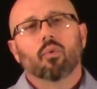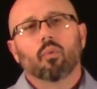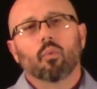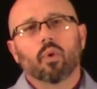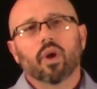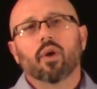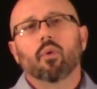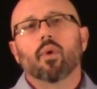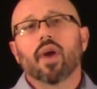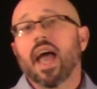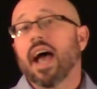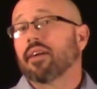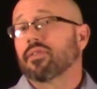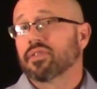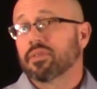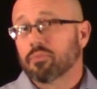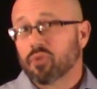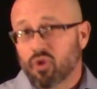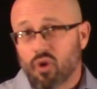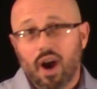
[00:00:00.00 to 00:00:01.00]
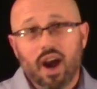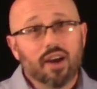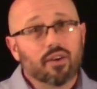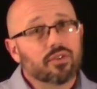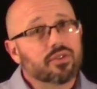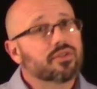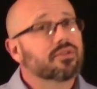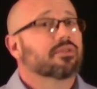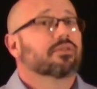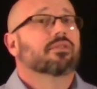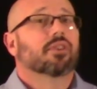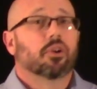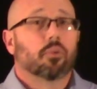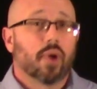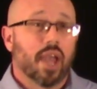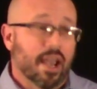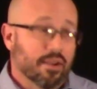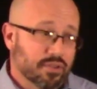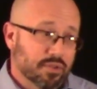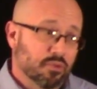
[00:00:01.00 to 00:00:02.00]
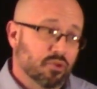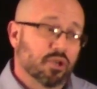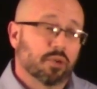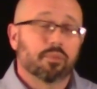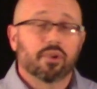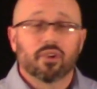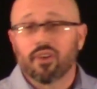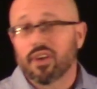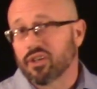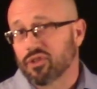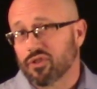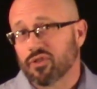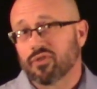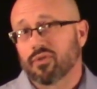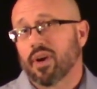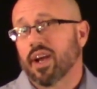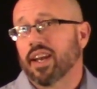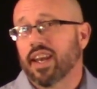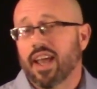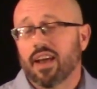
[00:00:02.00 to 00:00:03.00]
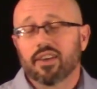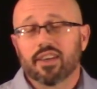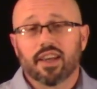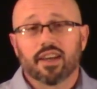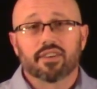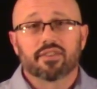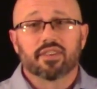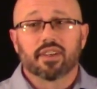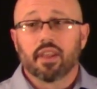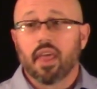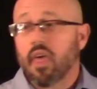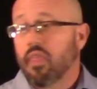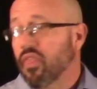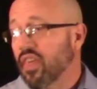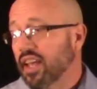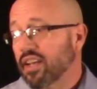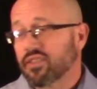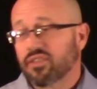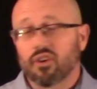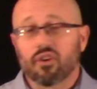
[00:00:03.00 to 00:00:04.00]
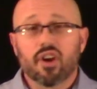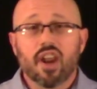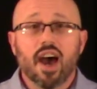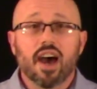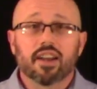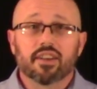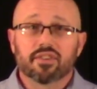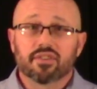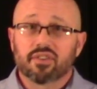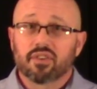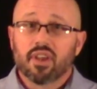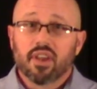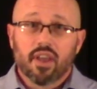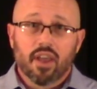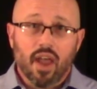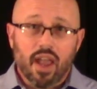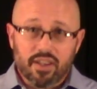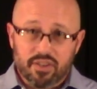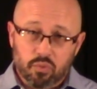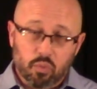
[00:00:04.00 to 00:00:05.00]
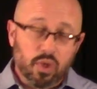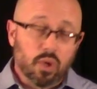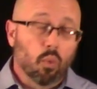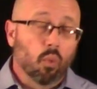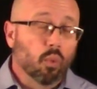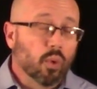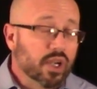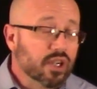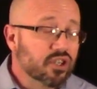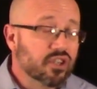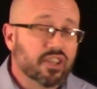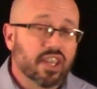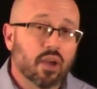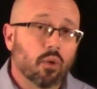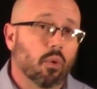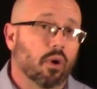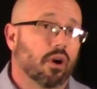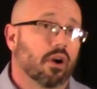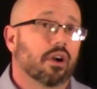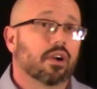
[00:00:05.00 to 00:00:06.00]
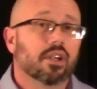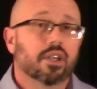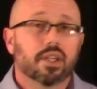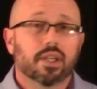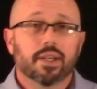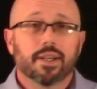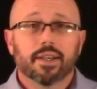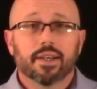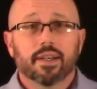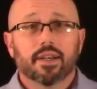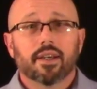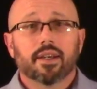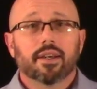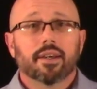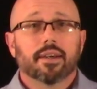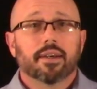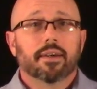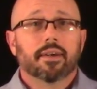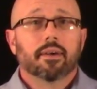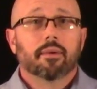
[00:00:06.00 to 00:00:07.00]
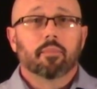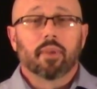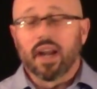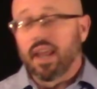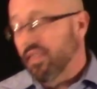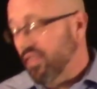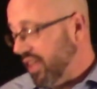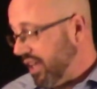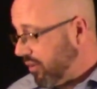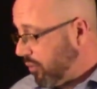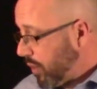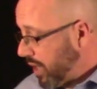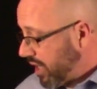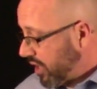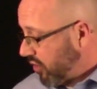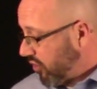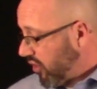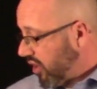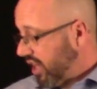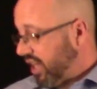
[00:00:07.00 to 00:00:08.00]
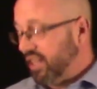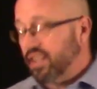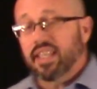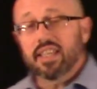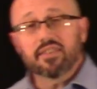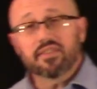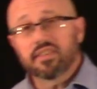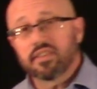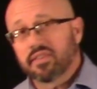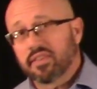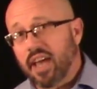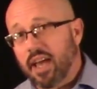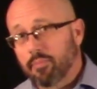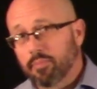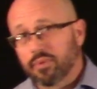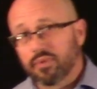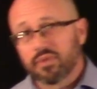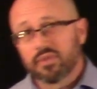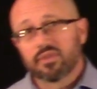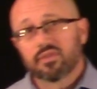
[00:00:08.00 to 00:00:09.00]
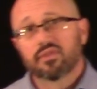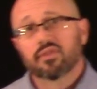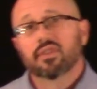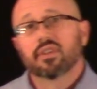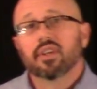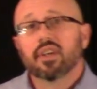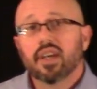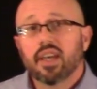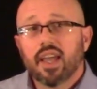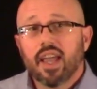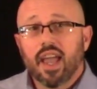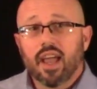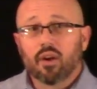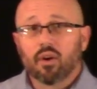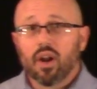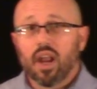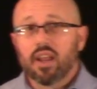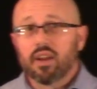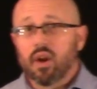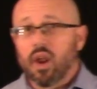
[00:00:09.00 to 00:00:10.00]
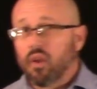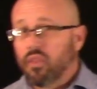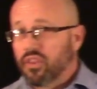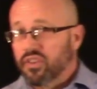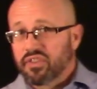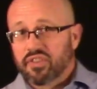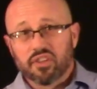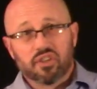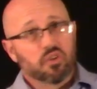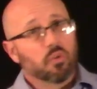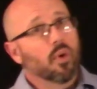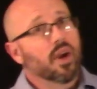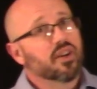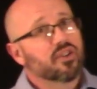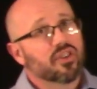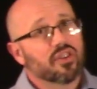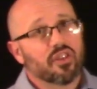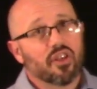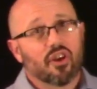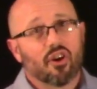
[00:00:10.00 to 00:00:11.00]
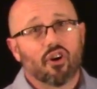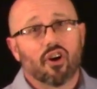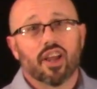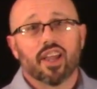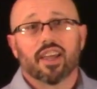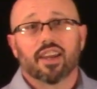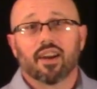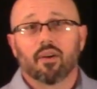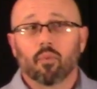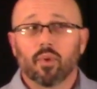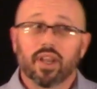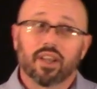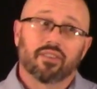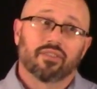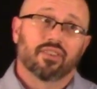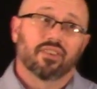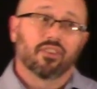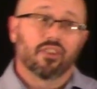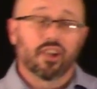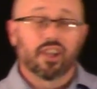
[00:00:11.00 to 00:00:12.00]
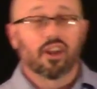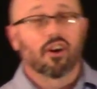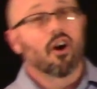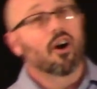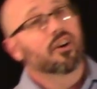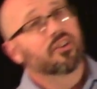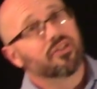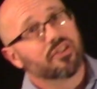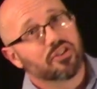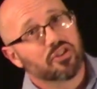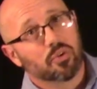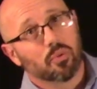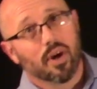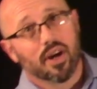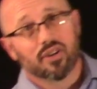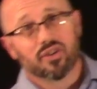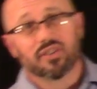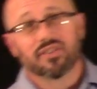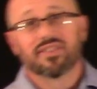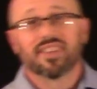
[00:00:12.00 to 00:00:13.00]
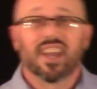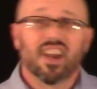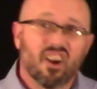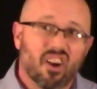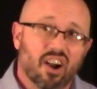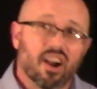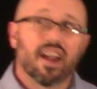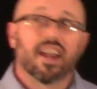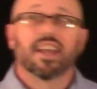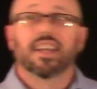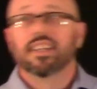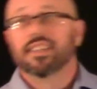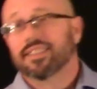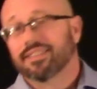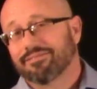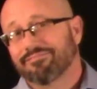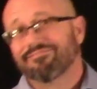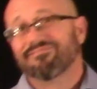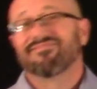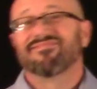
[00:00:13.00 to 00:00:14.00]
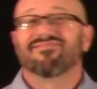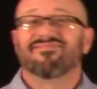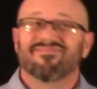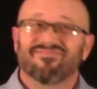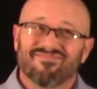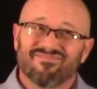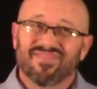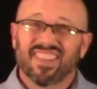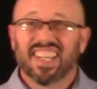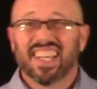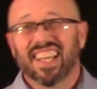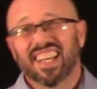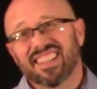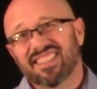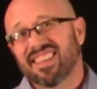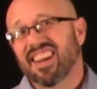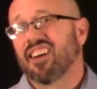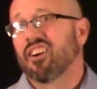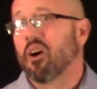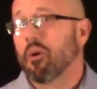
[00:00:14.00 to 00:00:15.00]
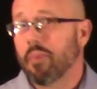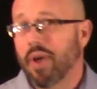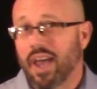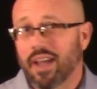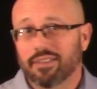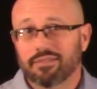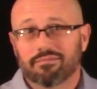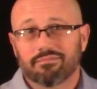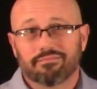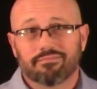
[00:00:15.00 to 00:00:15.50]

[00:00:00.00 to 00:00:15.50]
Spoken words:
We have some trials and we have some tribulations right now, yes, and things are not as we wish they were. But I think we can look at these disciples and the situation they're in, and we can look at our situation and say, all right, it's not all bad.